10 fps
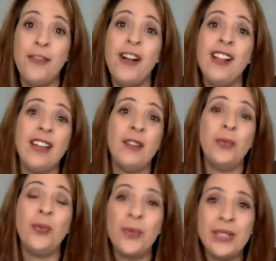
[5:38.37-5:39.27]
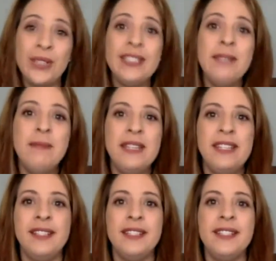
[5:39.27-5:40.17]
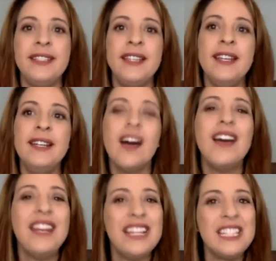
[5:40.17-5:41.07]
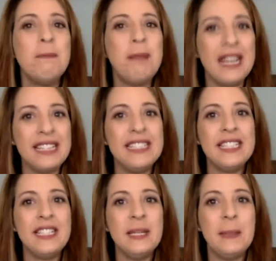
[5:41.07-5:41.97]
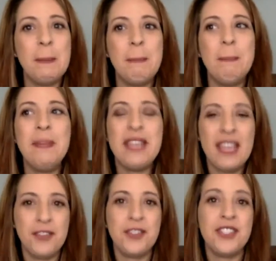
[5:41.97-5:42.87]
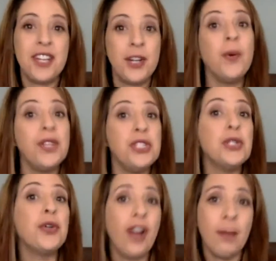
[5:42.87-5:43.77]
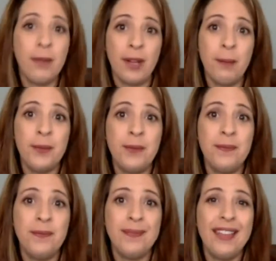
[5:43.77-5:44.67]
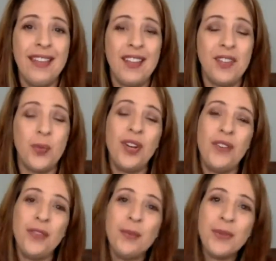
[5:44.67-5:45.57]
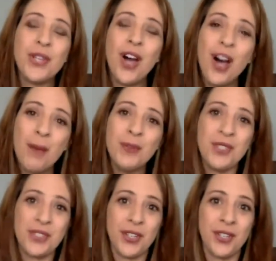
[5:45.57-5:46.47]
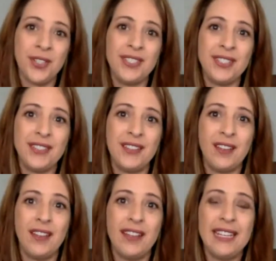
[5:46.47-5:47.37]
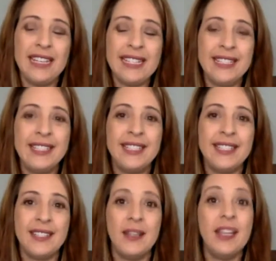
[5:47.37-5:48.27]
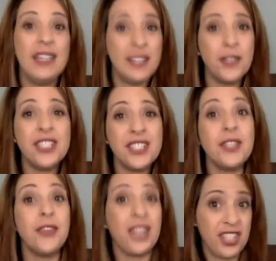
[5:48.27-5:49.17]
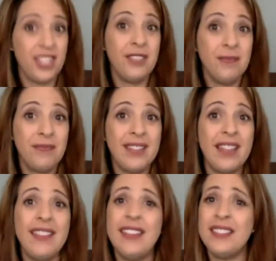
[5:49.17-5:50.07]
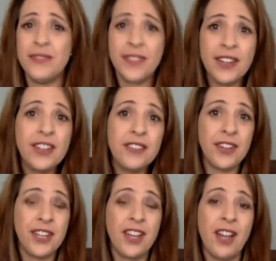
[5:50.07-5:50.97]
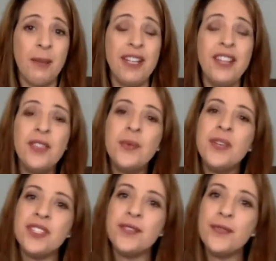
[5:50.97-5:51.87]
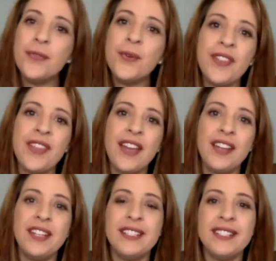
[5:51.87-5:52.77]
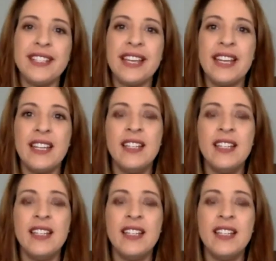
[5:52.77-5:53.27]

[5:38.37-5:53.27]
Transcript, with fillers: fallout really means unexpected behaviors that are going to crop up. And one of the most common results is increased aggression. And that's very, very common. And the reason for that is that